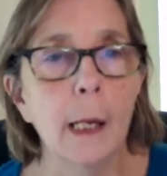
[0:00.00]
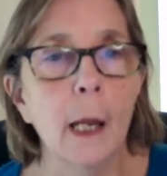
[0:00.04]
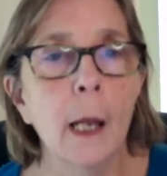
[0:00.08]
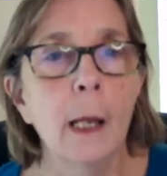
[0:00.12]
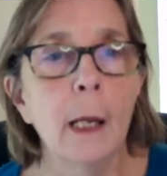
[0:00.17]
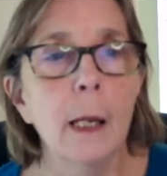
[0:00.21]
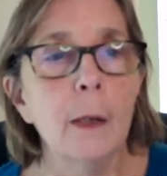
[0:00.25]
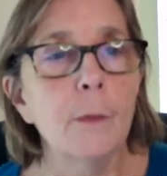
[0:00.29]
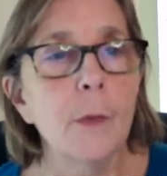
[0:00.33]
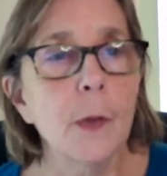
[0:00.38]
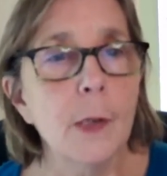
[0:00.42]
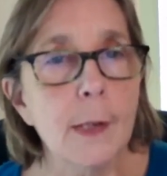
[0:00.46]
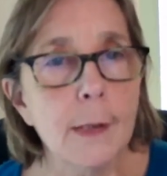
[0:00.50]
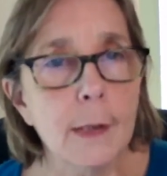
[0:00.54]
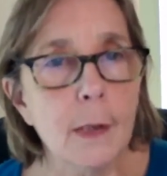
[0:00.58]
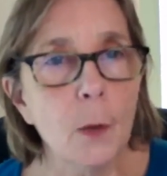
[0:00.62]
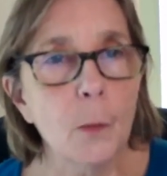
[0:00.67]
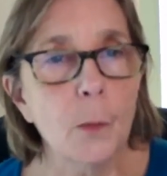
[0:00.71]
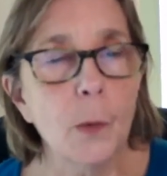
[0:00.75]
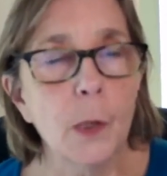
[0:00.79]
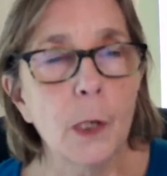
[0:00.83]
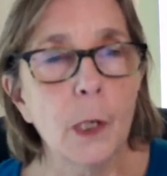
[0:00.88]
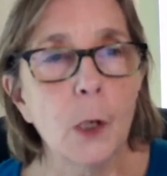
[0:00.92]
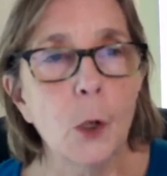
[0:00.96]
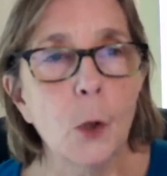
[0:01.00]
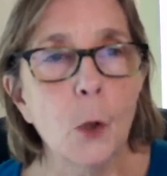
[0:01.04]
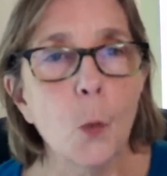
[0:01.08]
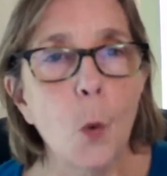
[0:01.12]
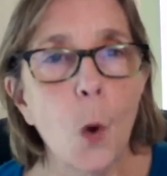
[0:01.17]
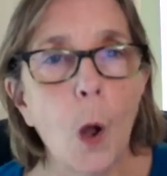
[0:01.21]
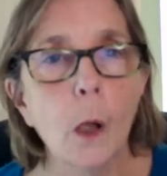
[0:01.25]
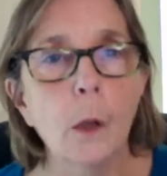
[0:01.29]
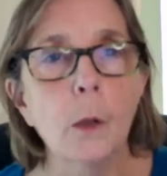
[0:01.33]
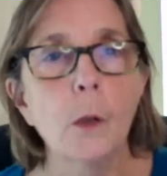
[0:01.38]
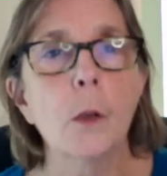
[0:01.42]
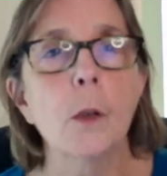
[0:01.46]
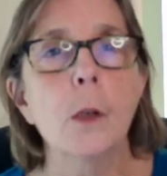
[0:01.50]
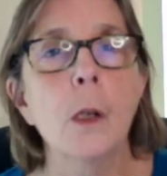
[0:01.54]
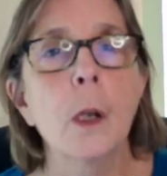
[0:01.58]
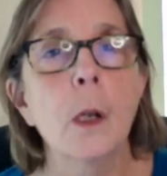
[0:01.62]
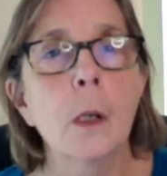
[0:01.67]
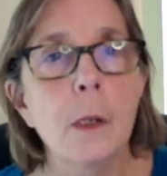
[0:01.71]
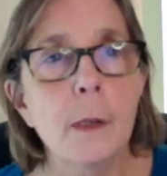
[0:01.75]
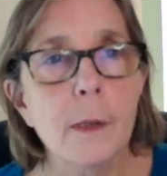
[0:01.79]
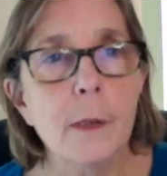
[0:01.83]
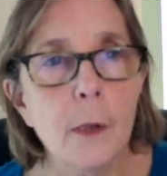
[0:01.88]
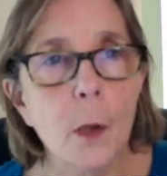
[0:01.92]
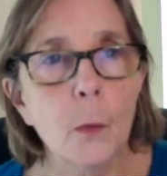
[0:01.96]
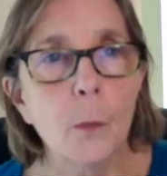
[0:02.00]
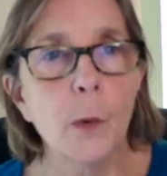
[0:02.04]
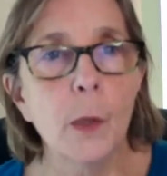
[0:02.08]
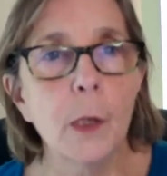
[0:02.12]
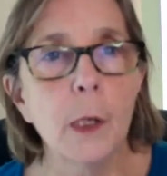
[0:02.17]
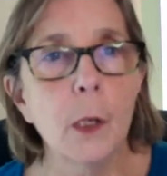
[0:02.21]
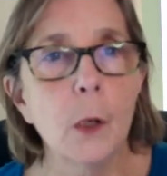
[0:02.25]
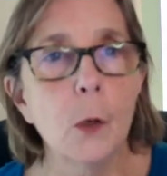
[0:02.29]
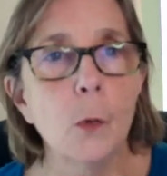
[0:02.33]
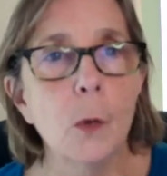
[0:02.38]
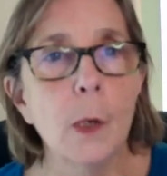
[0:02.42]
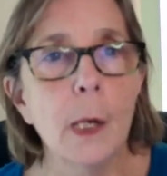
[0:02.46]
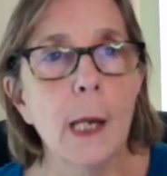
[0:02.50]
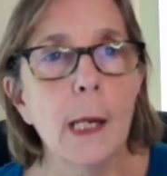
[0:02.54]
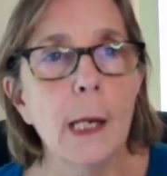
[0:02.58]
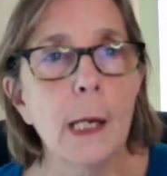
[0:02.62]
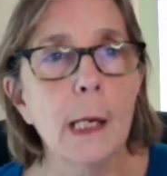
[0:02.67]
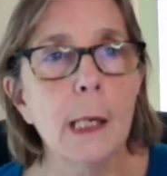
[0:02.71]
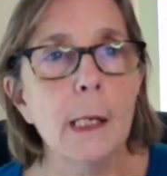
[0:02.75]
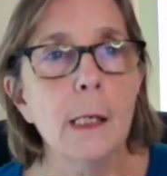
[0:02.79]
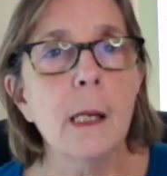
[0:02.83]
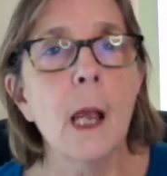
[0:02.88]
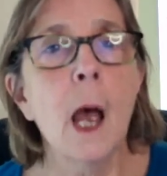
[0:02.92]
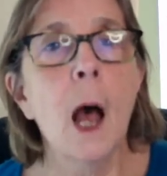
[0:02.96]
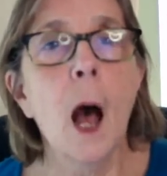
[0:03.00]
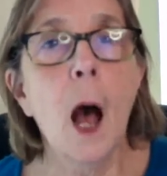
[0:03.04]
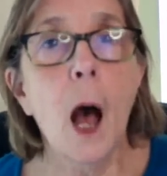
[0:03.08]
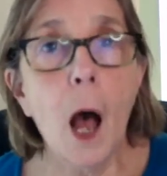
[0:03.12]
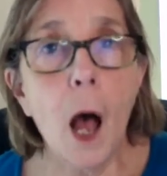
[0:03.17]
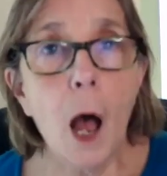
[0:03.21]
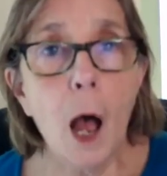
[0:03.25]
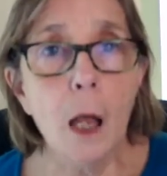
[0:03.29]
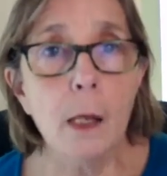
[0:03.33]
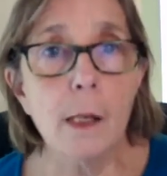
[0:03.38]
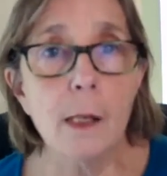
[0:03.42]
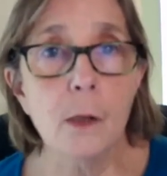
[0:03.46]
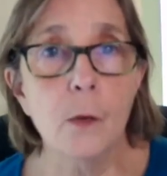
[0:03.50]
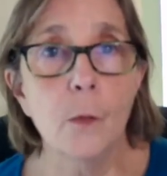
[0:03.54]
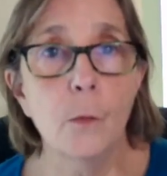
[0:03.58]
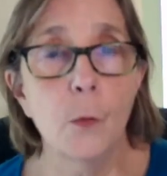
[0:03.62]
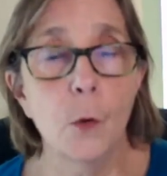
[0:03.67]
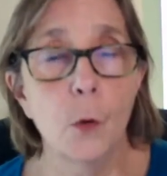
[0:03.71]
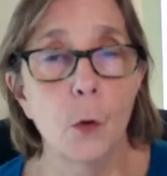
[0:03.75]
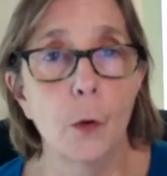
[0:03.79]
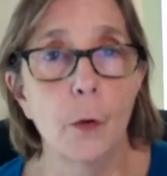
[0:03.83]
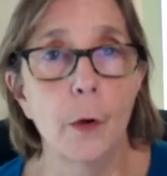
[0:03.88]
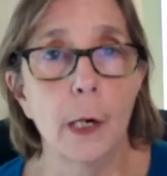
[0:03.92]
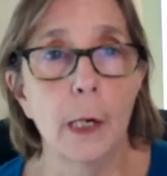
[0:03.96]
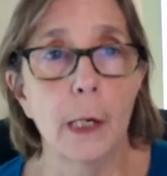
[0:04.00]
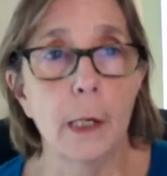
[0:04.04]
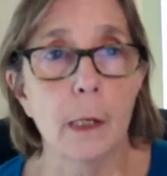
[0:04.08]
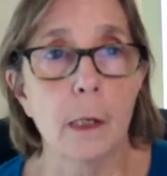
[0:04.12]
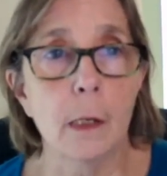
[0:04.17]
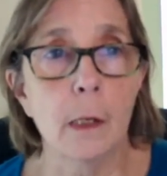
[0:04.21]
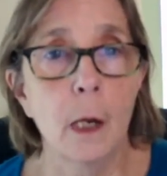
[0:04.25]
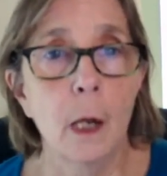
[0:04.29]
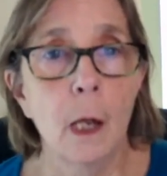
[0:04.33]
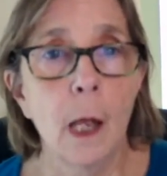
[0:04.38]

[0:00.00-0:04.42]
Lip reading: If there's something you want, something you need, ask for it.